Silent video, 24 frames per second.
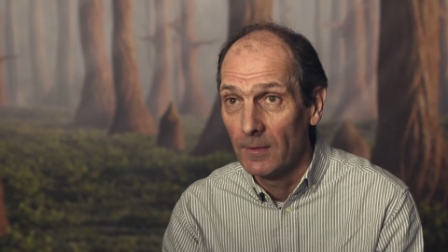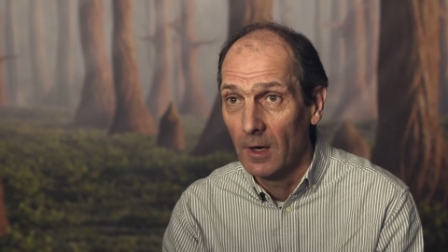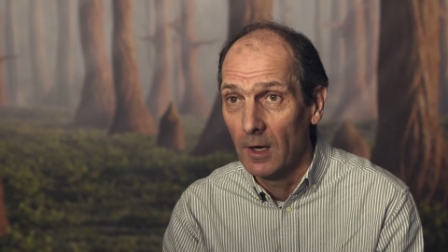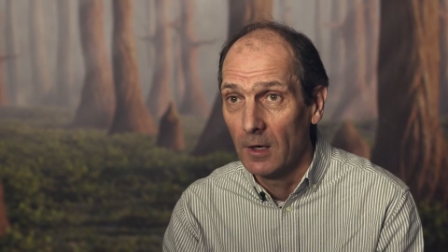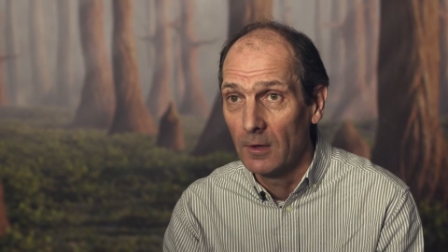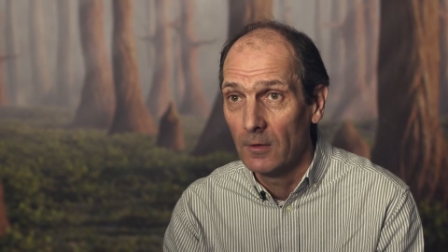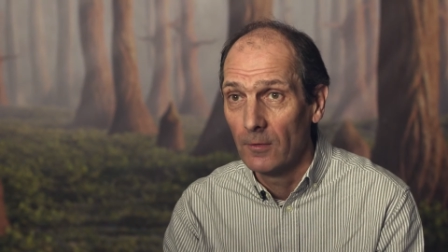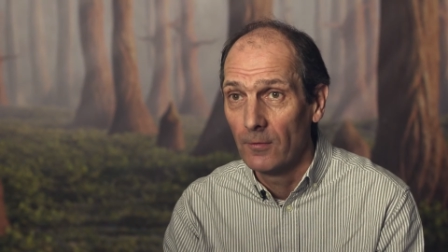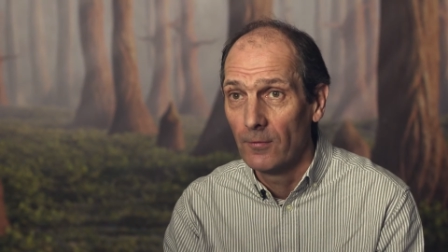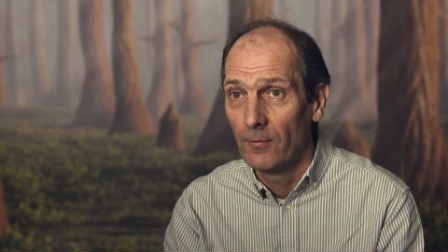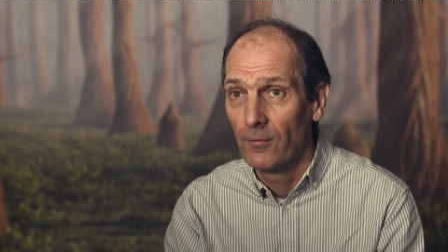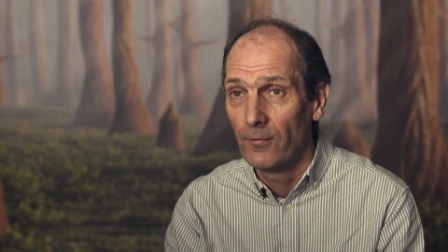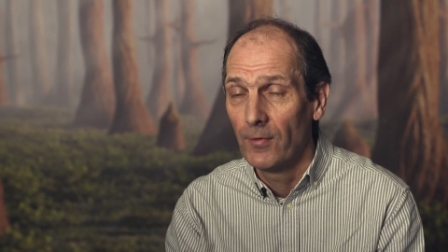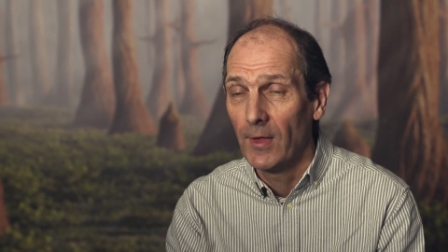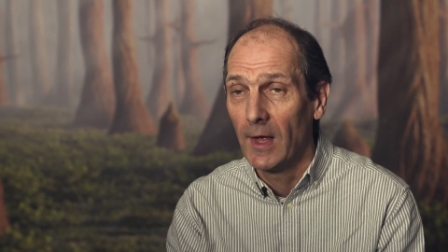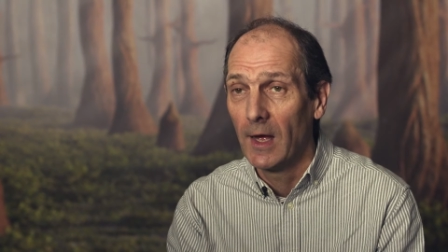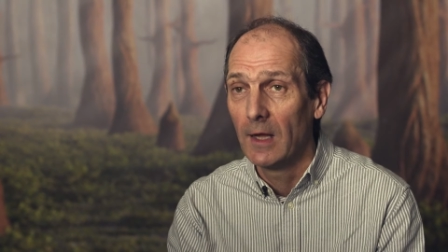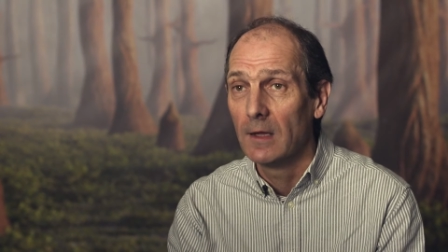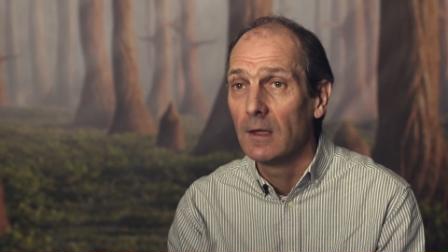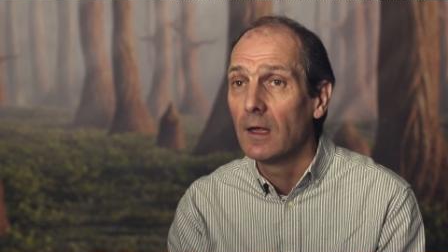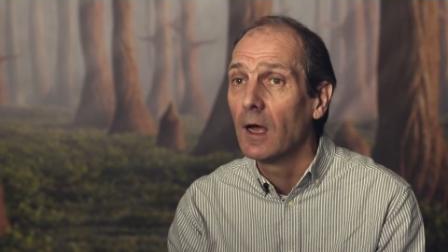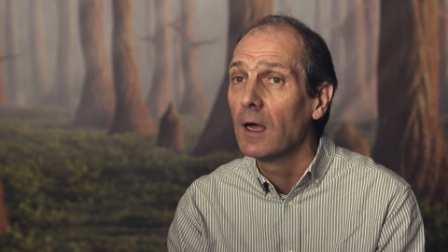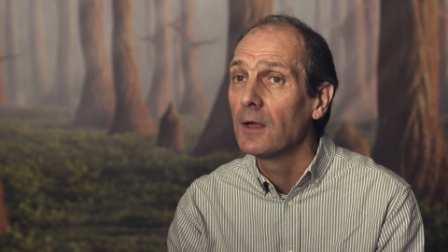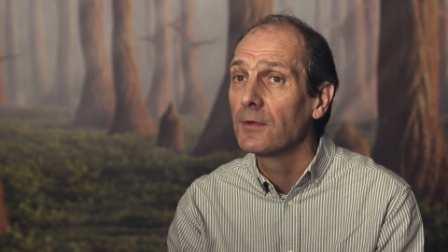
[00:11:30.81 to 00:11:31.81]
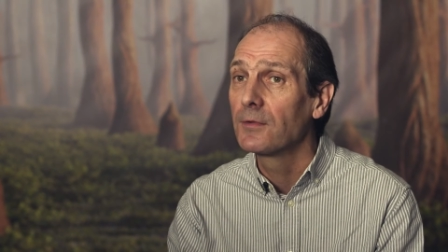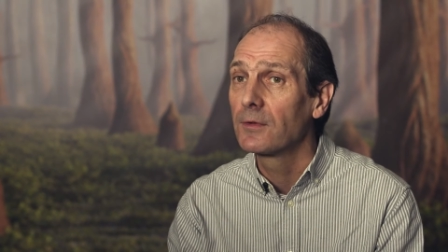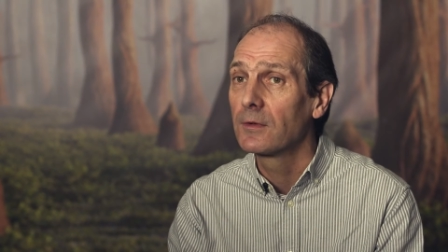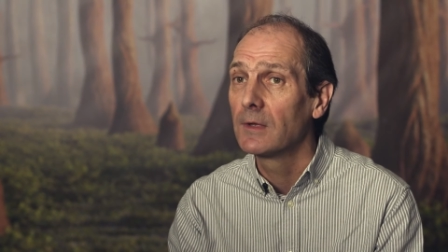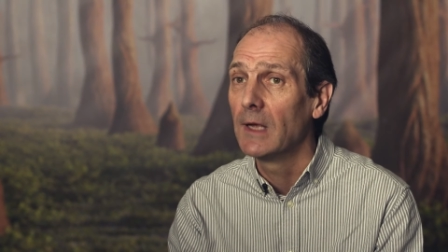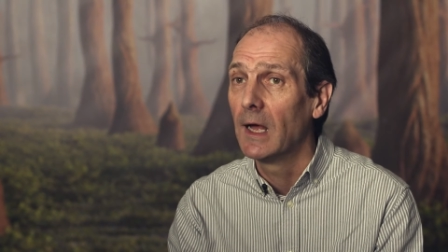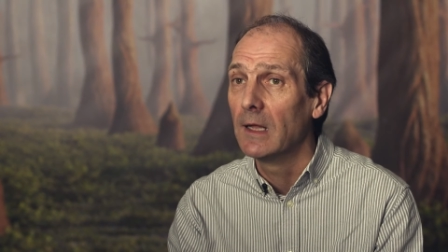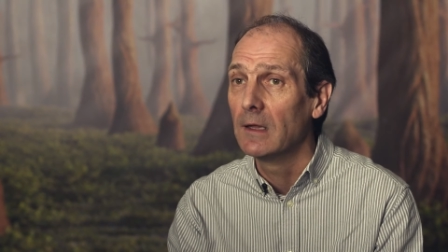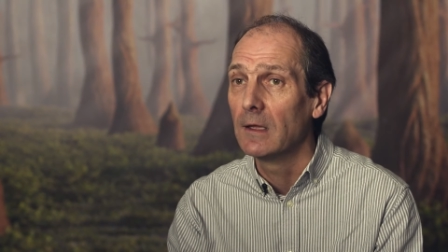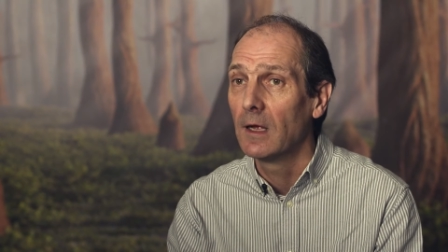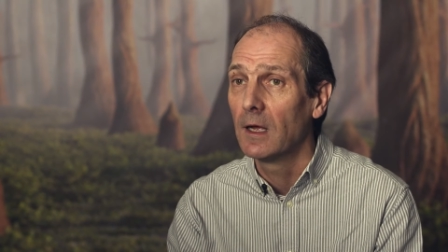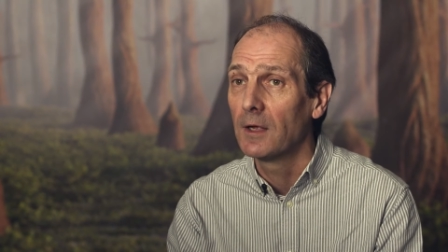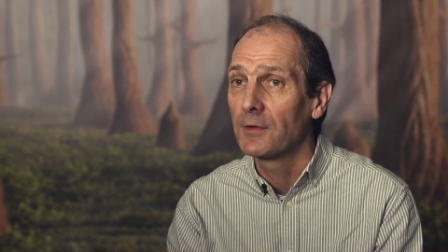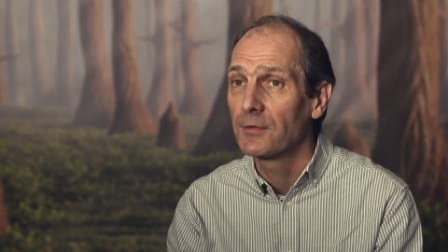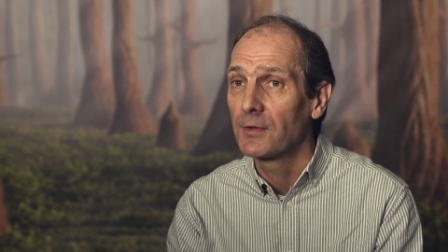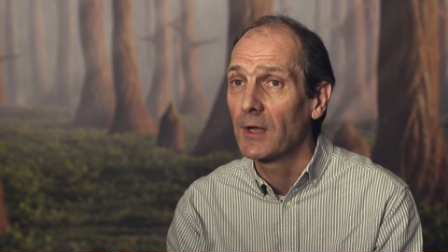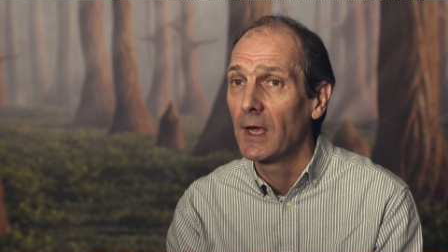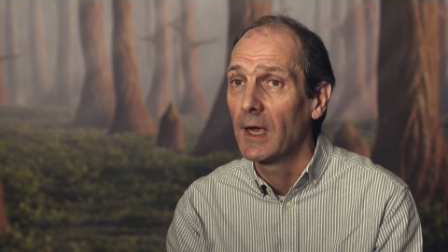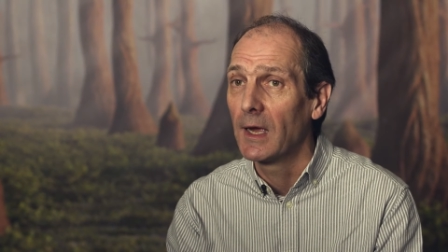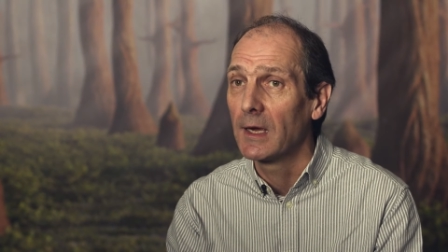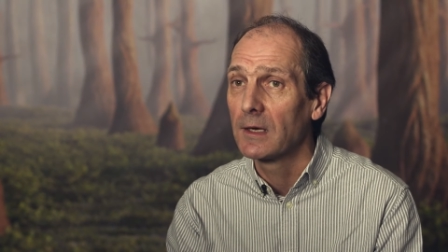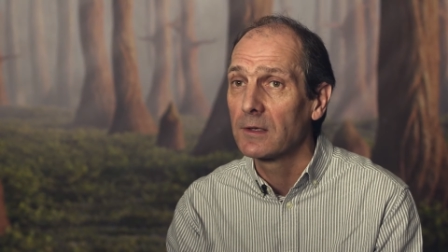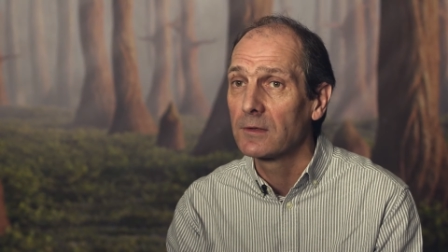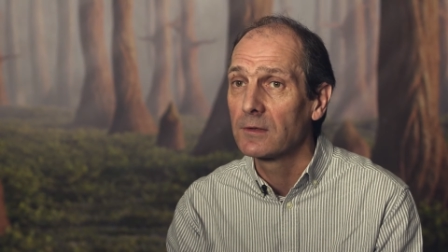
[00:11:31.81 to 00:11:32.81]
of that last, that last
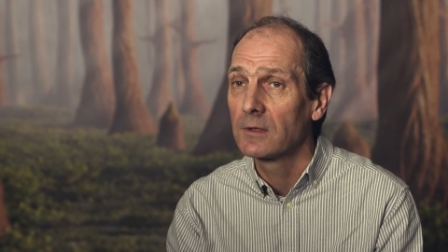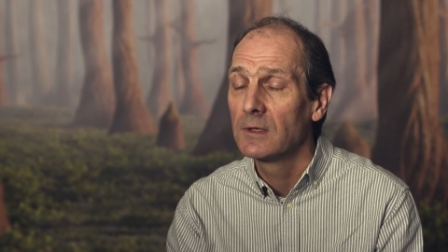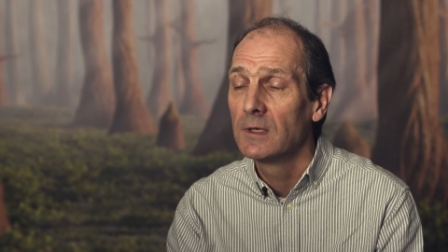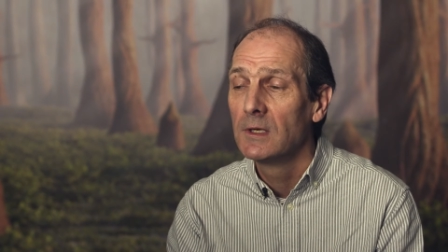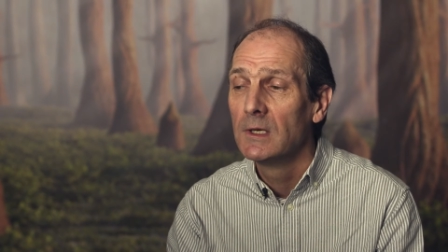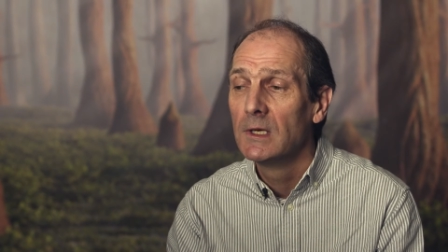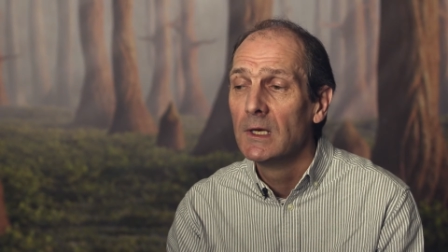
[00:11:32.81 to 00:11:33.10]
act.